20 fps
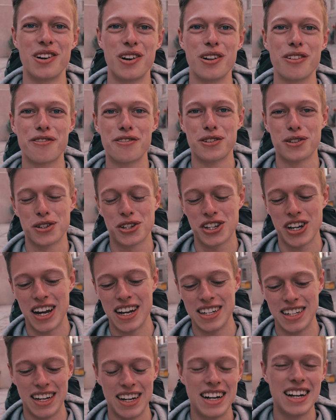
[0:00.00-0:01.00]
all through
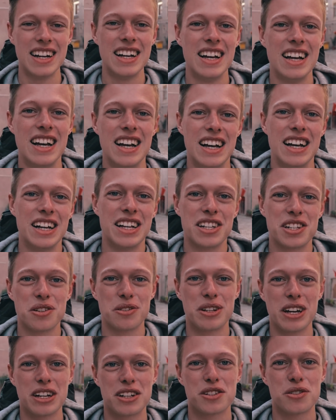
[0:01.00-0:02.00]
China to
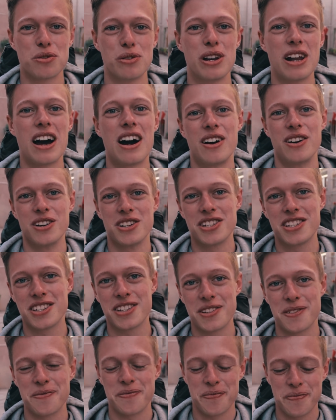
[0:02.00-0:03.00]
get to
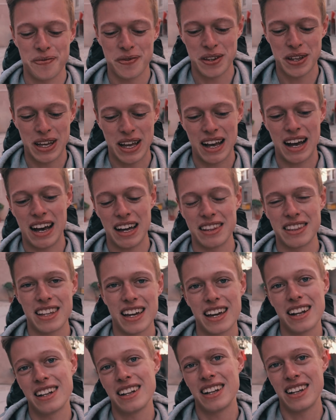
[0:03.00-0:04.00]
Laos, and
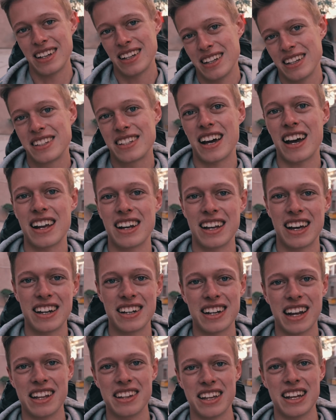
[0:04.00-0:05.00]
then
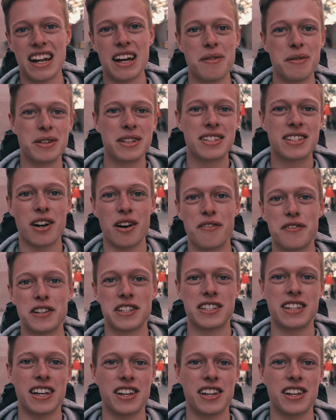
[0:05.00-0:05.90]
Thailand, and then I'm in Southeast